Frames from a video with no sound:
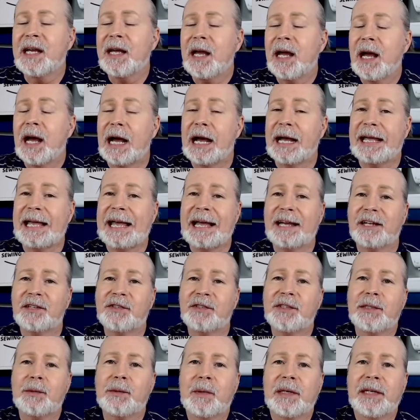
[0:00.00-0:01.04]
I
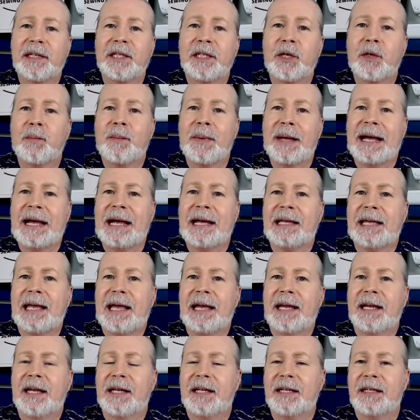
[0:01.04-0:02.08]
actually want to go back
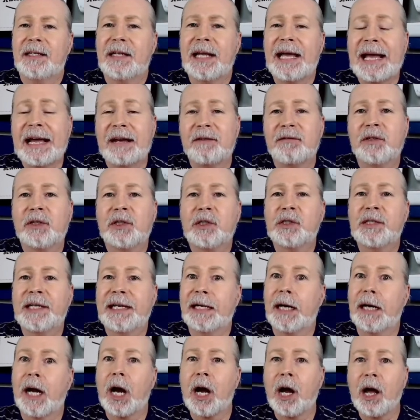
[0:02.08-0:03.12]
and have a look
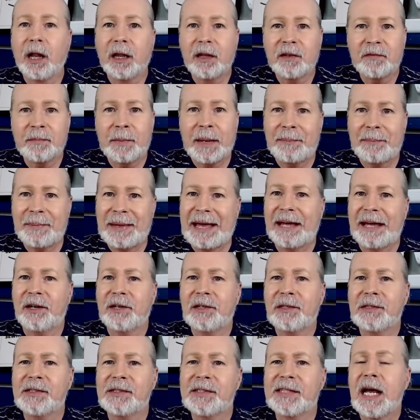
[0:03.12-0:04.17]
at all of my
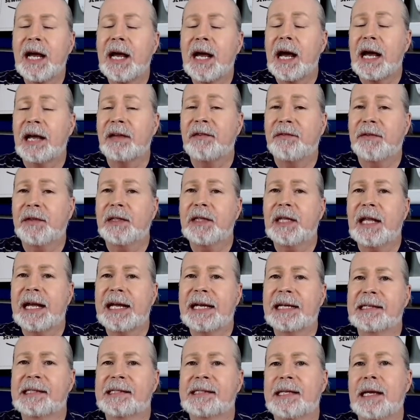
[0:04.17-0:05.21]
patterns. I feel
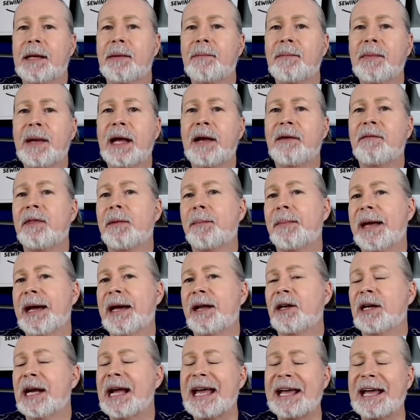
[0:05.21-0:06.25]
like some of the
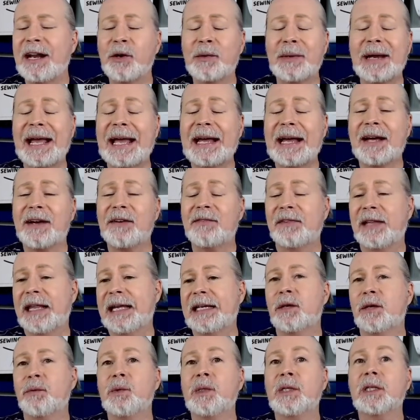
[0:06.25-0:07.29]
patterns, I don't have
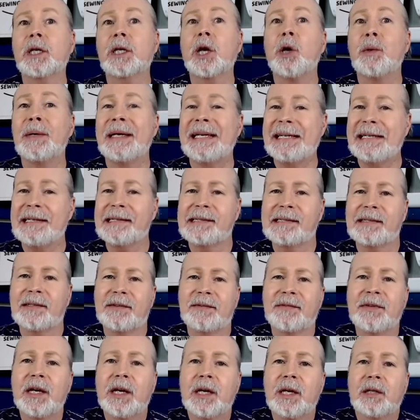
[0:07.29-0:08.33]
like a real
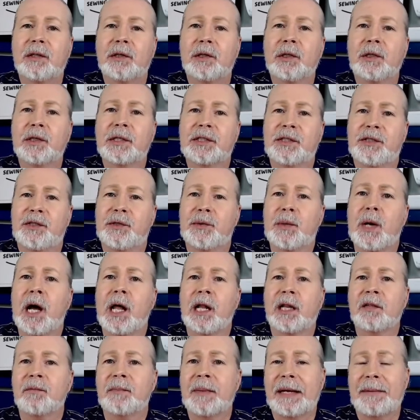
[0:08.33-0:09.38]
cohesive look to
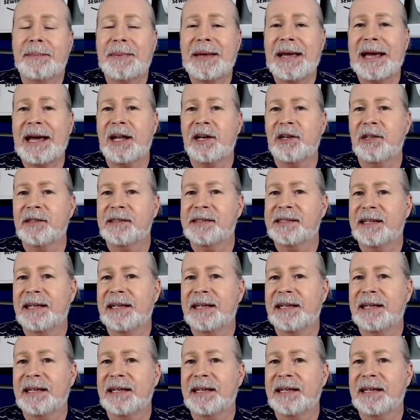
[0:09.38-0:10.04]
all of my patterns.